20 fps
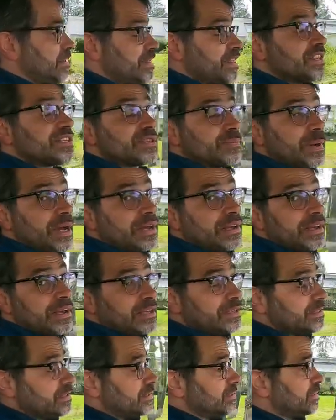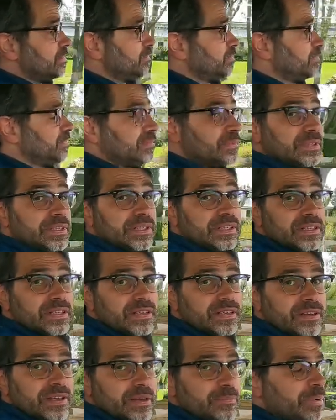and that's why I like it.
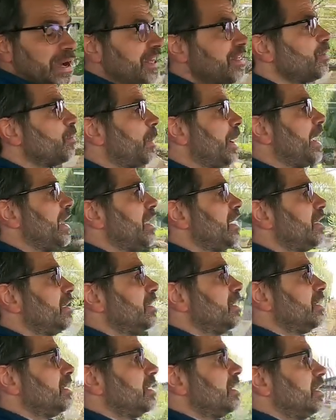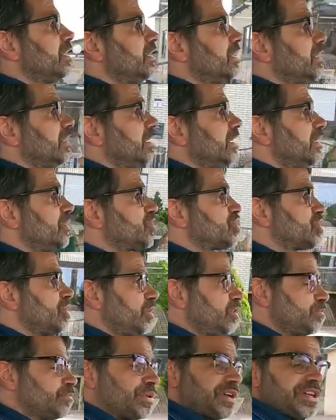And by the way, it
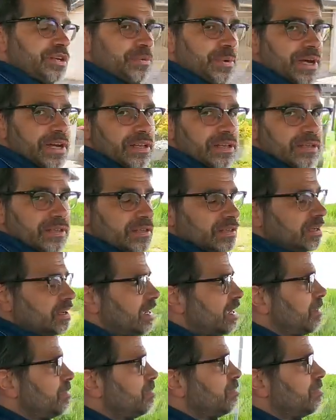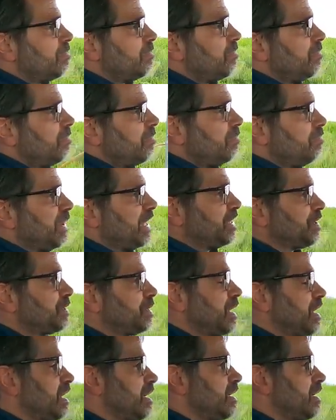sold pretty well. Um,
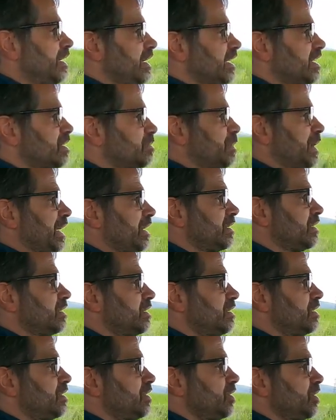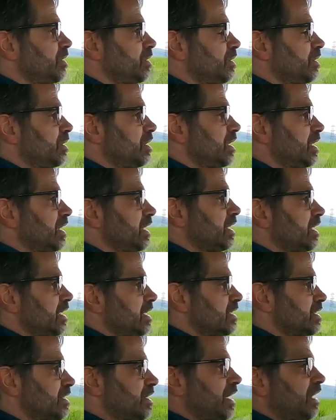Matra expected to
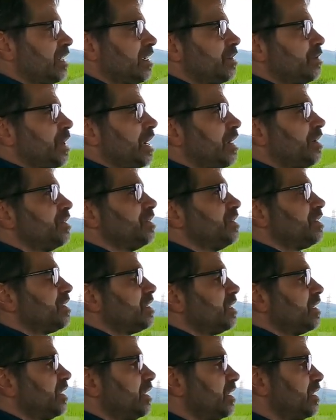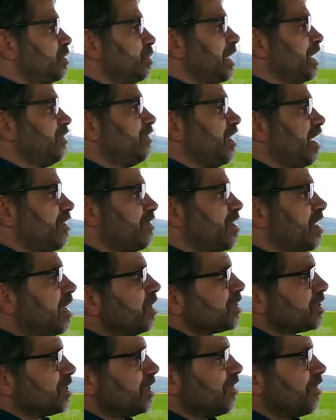sell around uh,
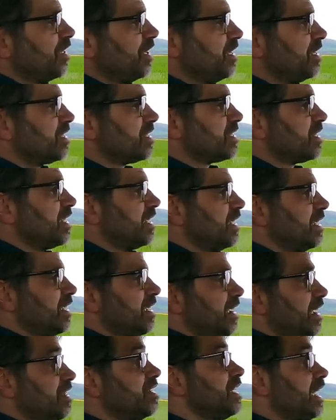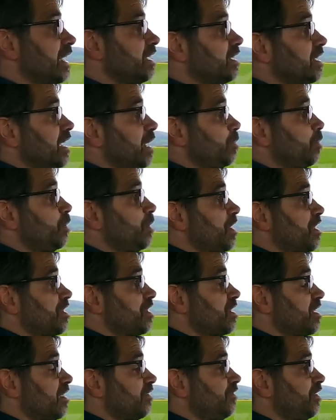25,000 of these, and they ended up
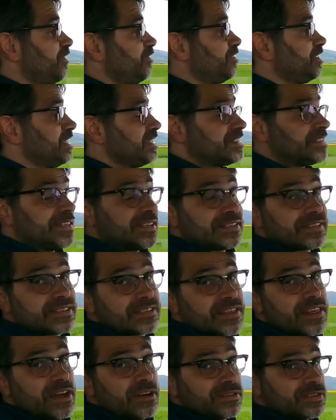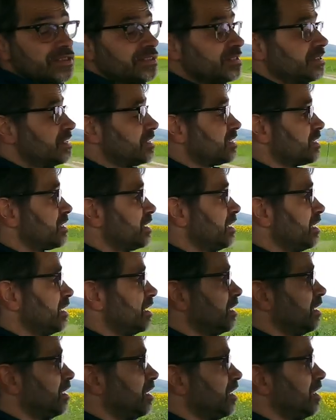with uh, 56,000
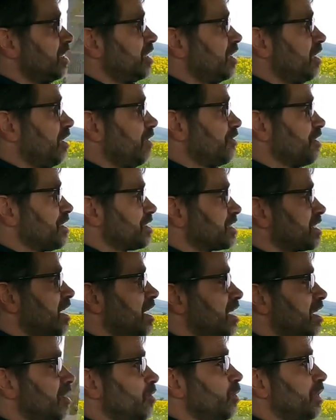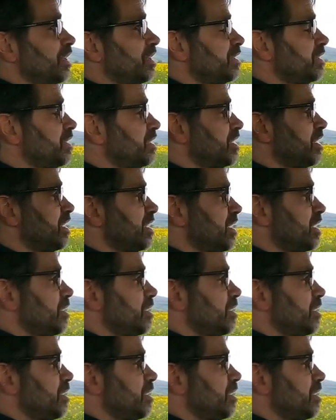uh, of this car when